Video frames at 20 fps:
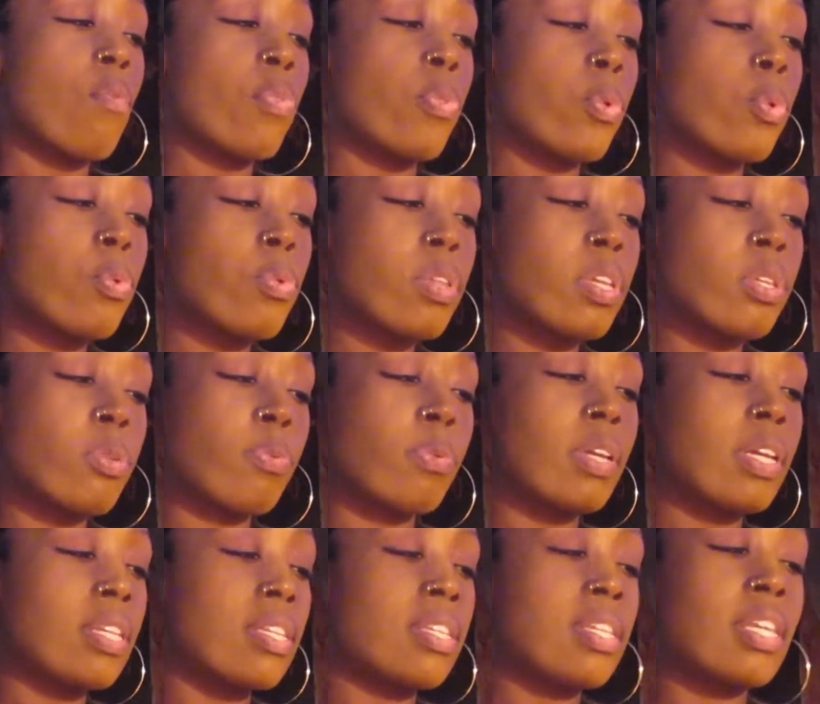through this
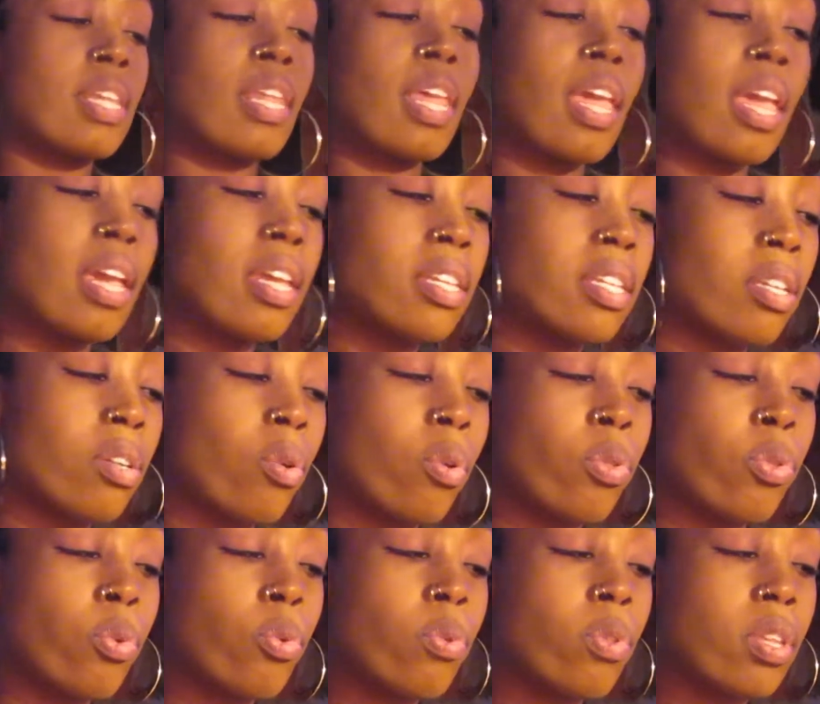reconciliation, or
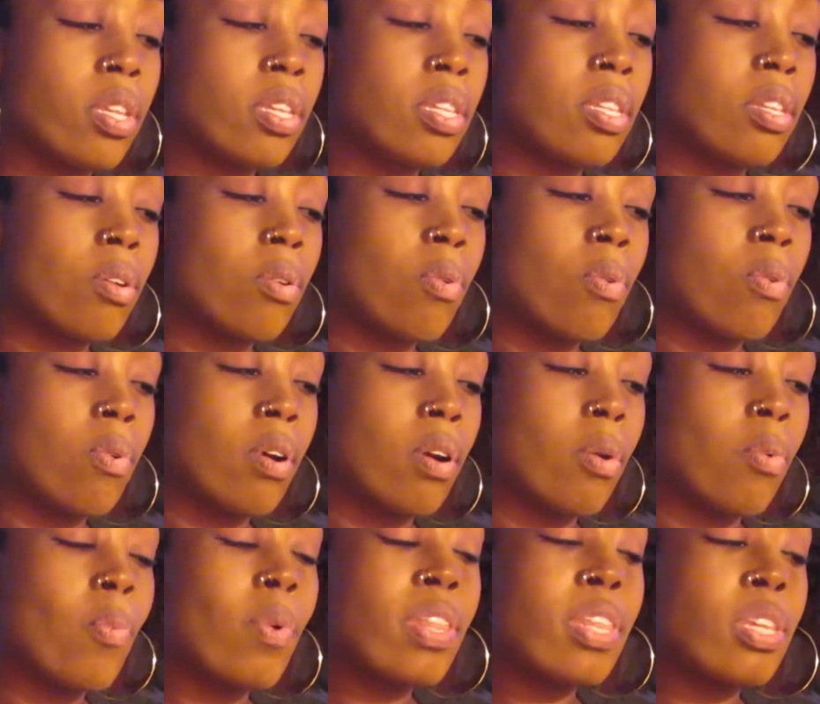through this,
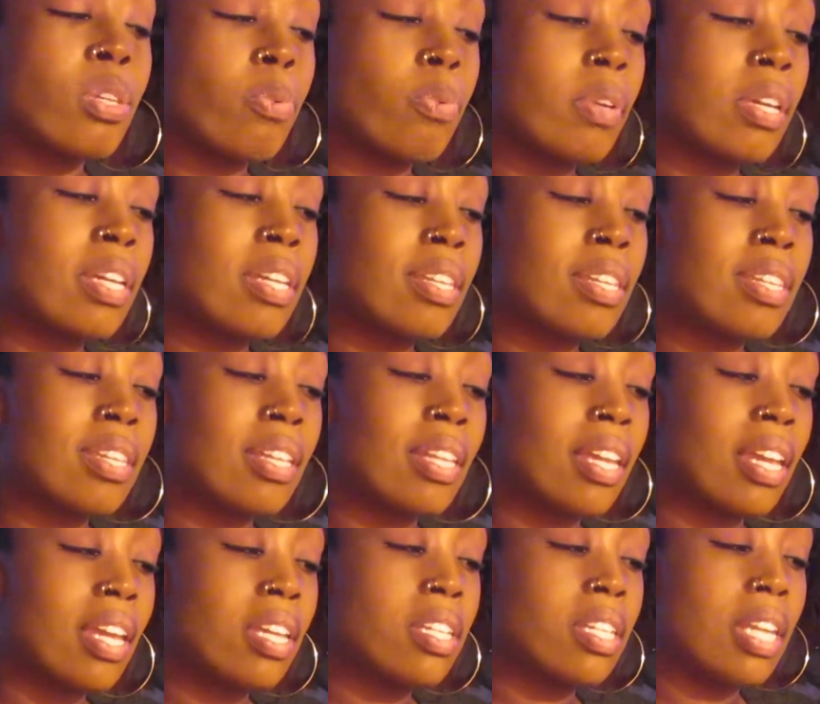or when this
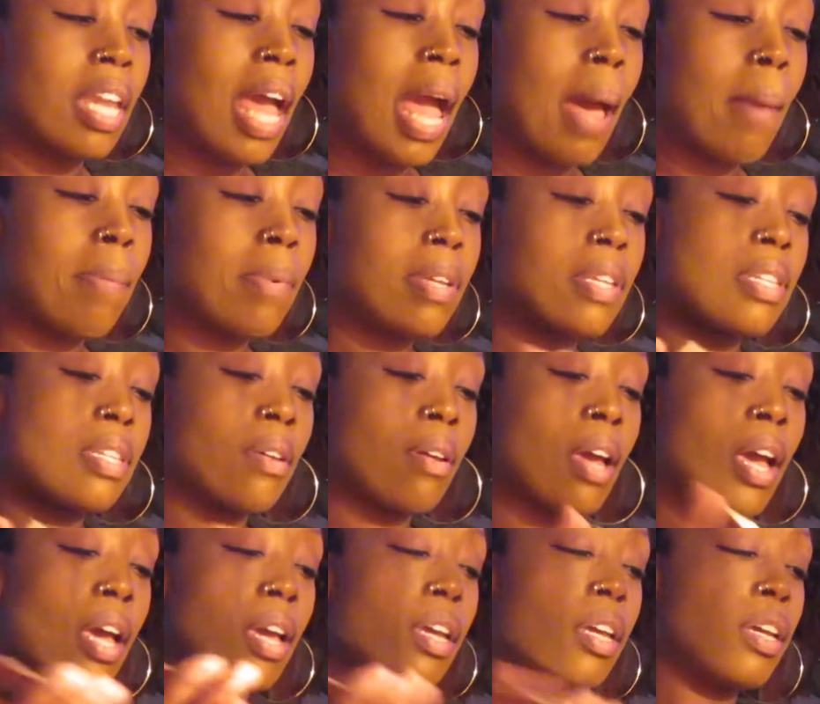reconciliation happens.
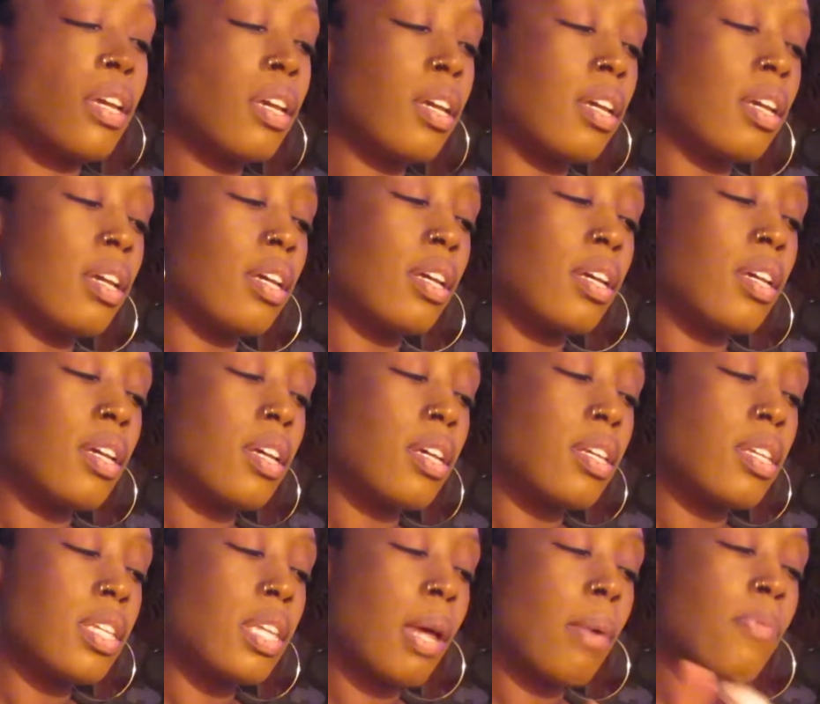Okay,
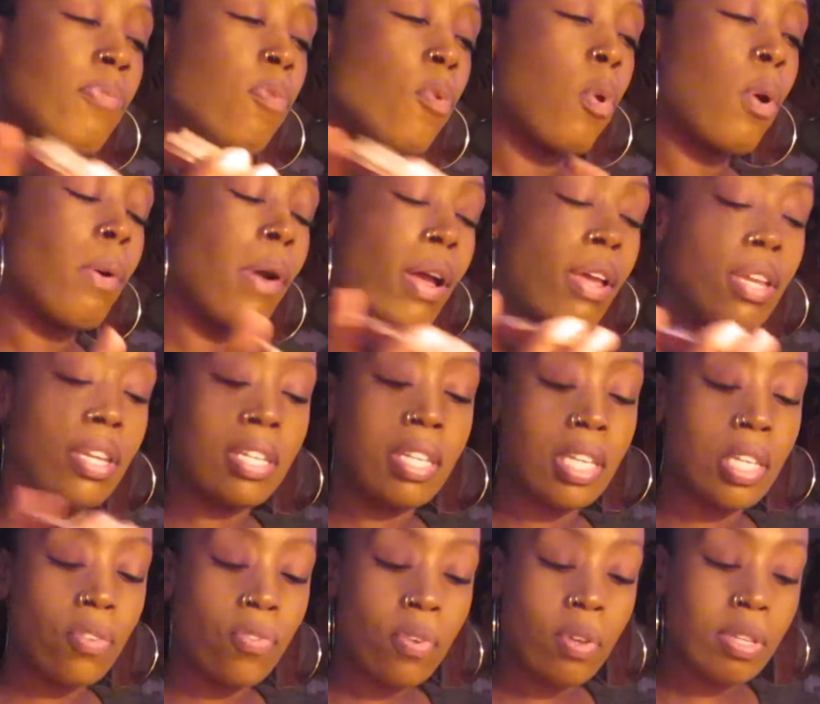some form, it
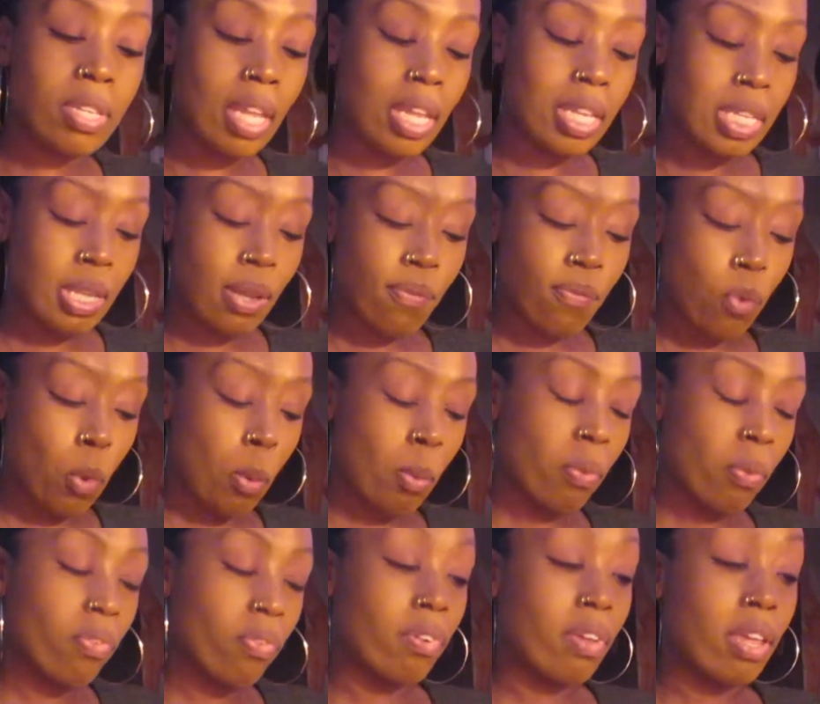just feels like some form
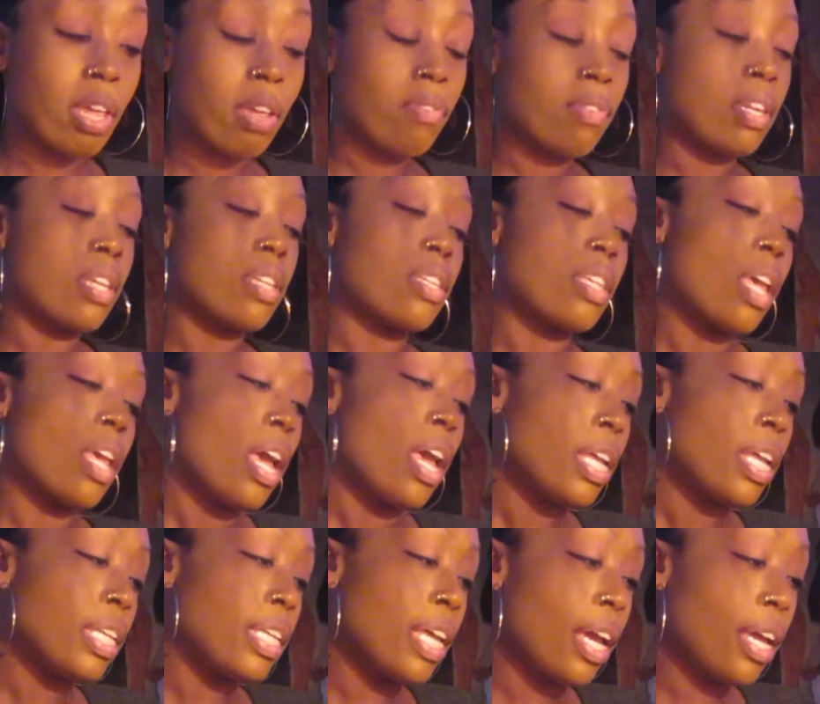of forgiveness,
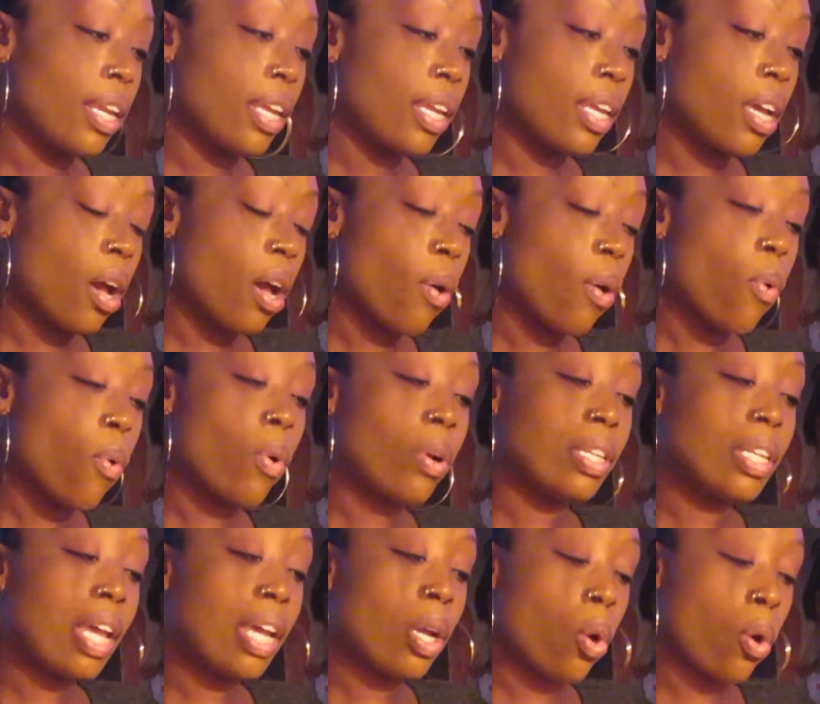letting go or
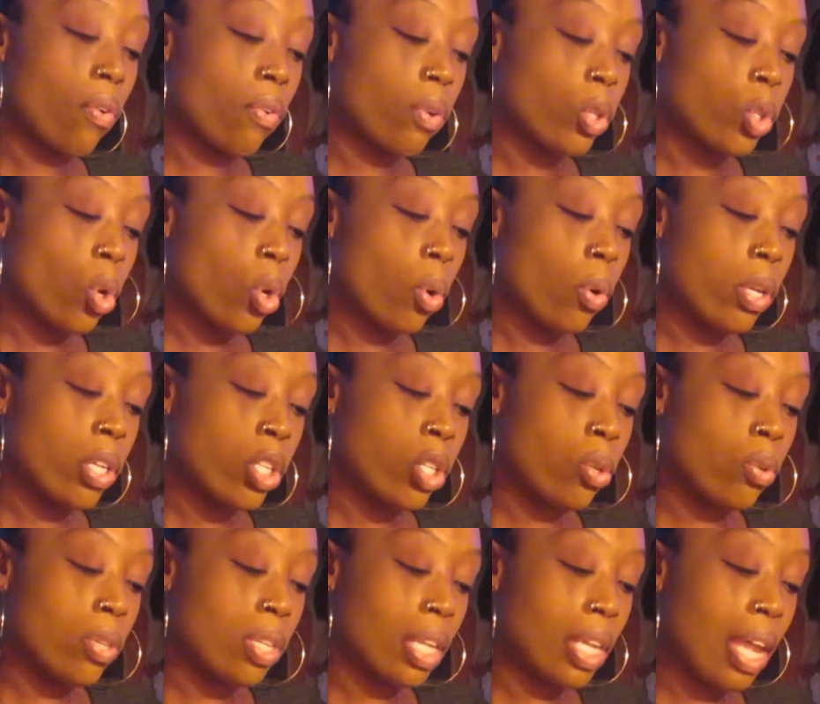let go of control
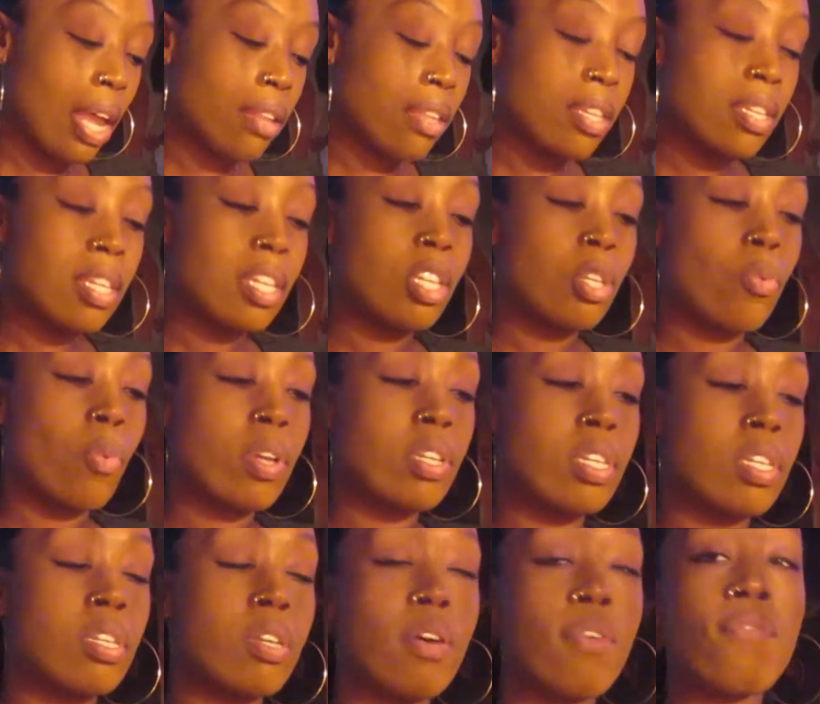issues, allow the
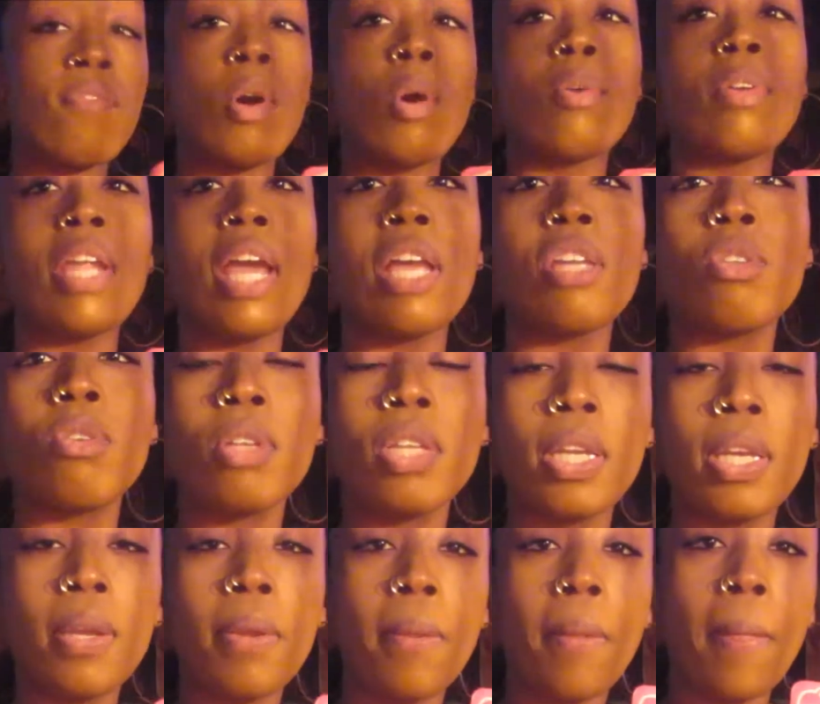situation to unfold
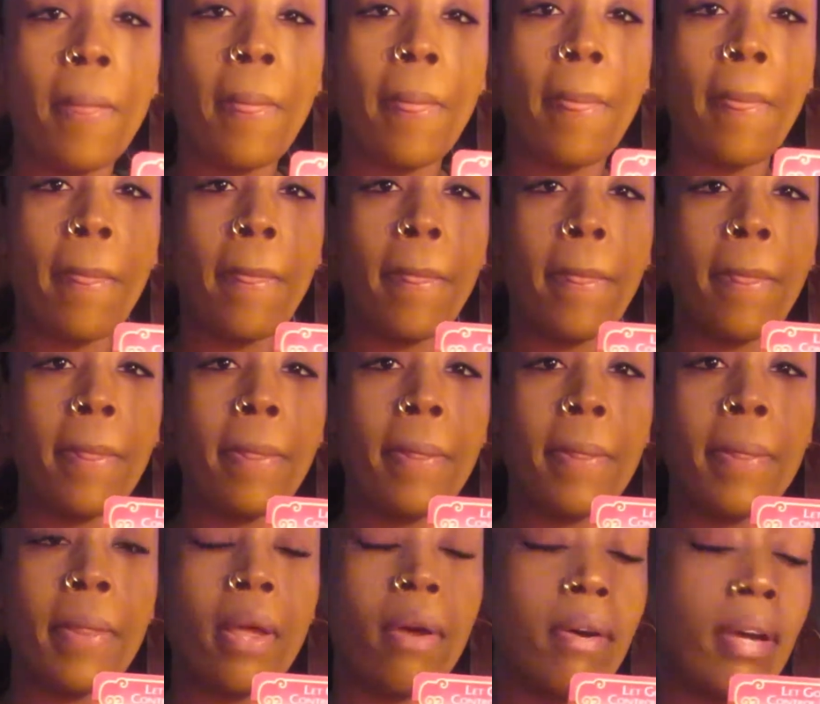naturally.
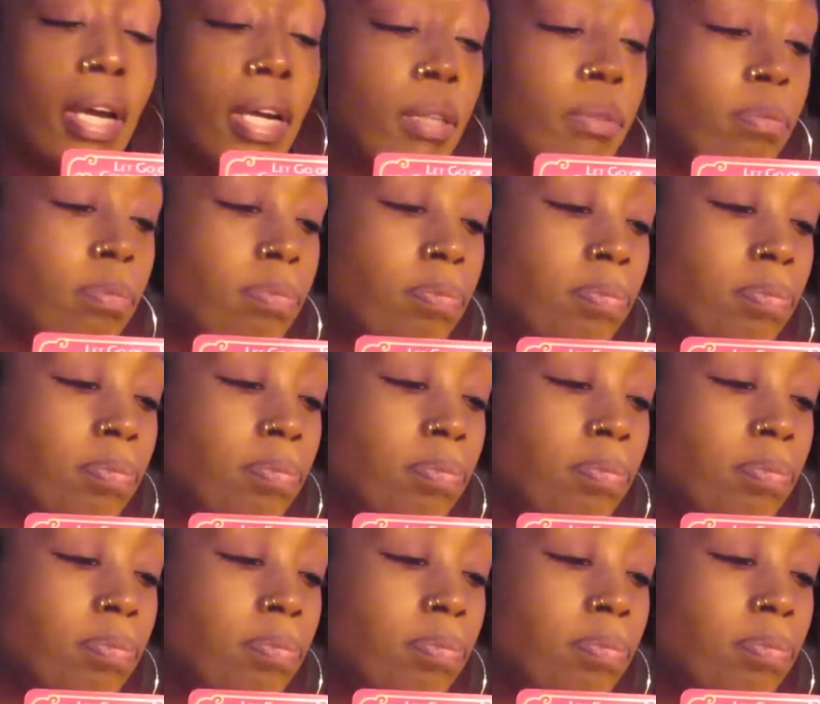Okay,